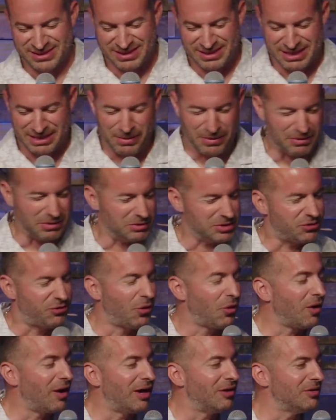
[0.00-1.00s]
Come on, there was
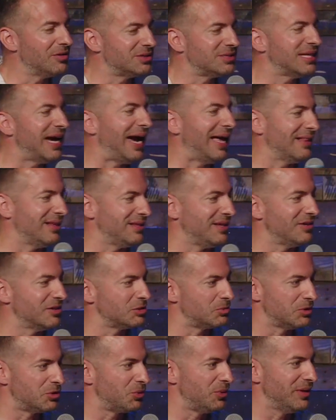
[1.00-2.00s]
400 silent years
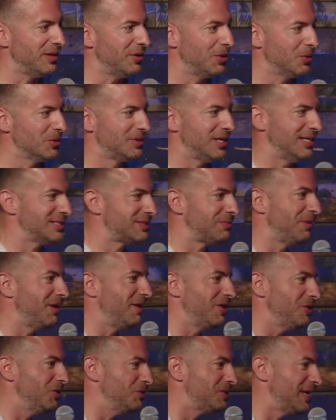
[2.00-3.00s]
between the Old Testament and
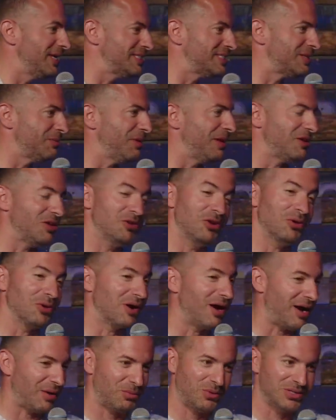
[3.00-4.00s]
the New Testament. You know
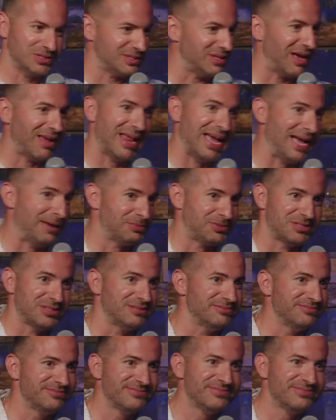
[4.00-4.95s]
God was not absent.